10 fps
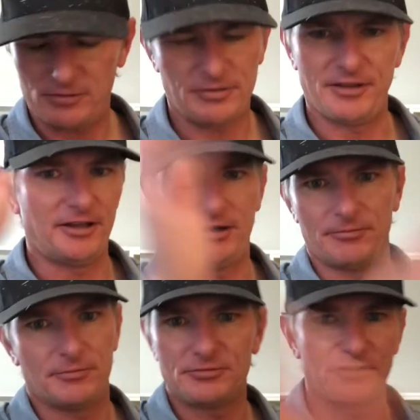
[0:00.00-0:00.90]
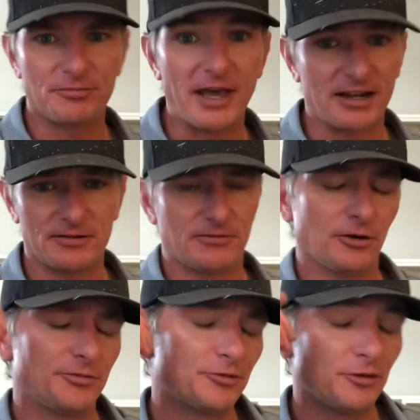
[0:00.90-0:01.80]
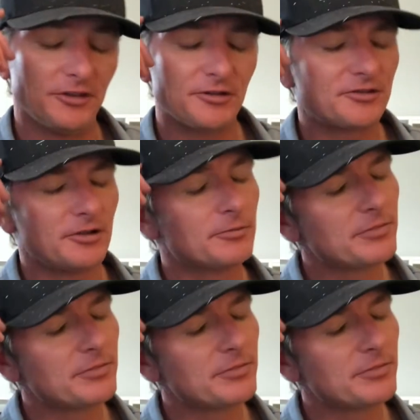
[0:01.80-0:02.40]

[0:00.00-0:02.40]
and then just back and forth between those two.